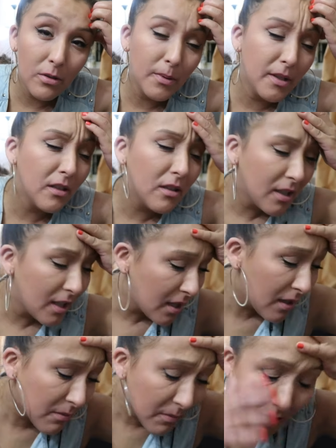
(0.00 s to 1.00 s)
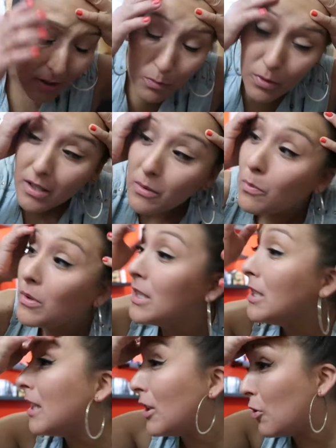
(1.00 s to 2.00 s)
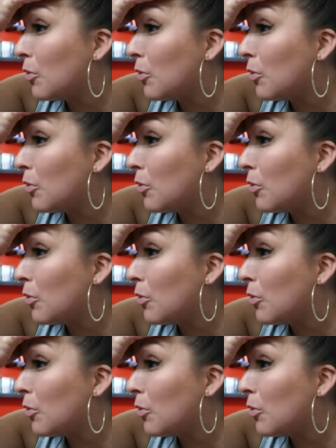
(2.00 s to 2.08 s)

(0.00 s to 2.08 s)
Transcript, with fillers: Oh my god, I hate, like, what? This is like